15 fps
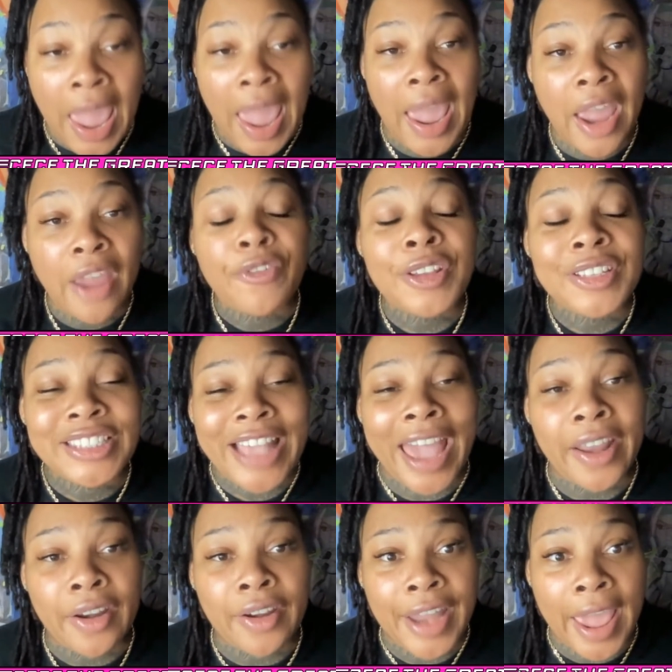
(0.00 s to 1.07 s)
Every
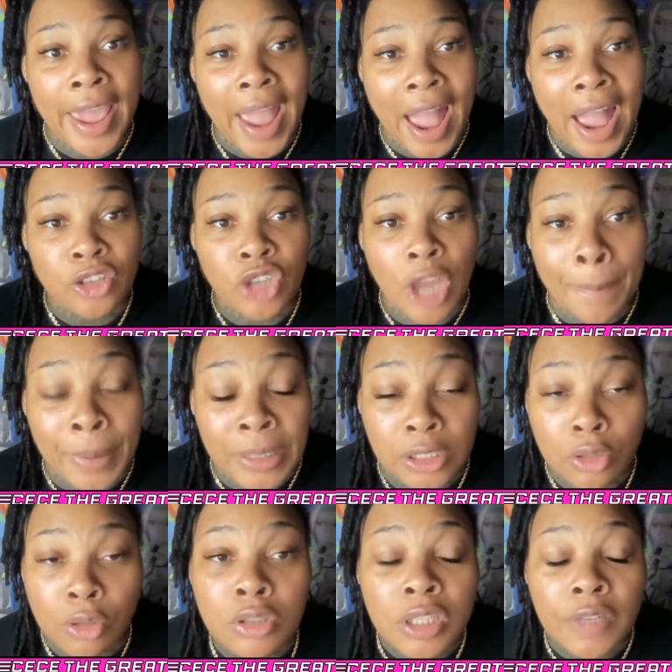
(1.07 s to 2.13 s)
Saturday, I drop
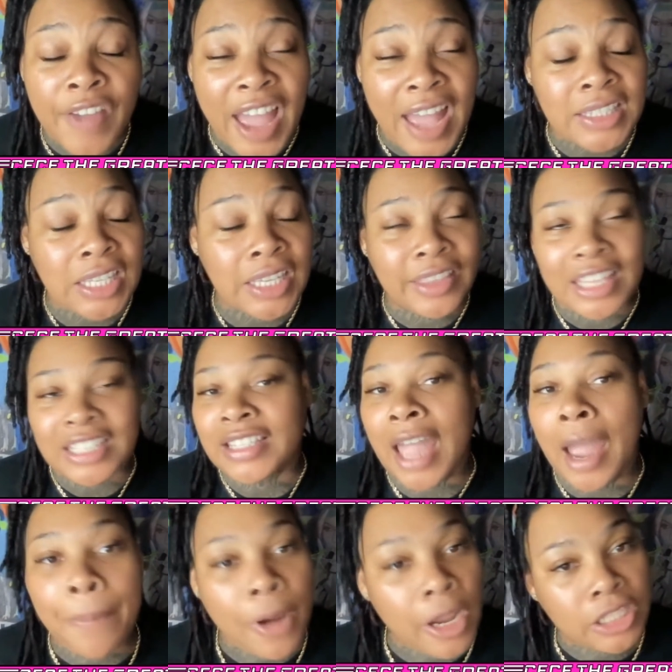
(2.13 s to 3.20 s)
exclusive content that's
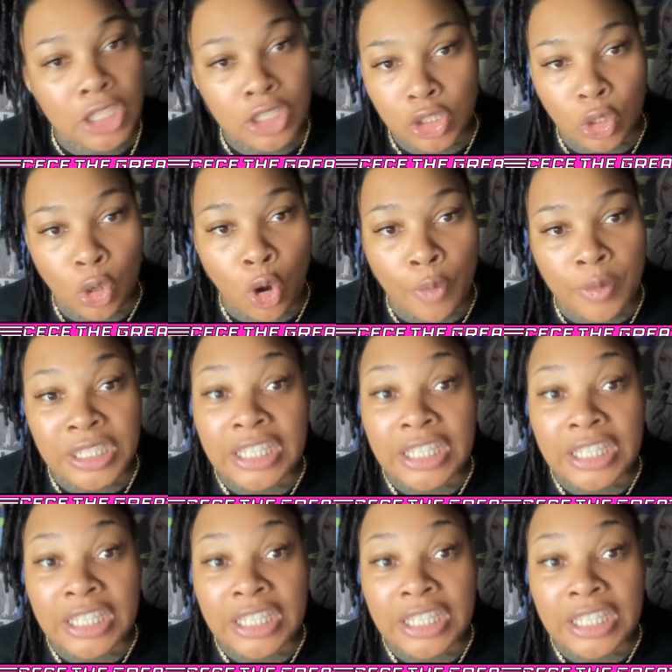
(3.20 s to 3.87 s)
not prison stories.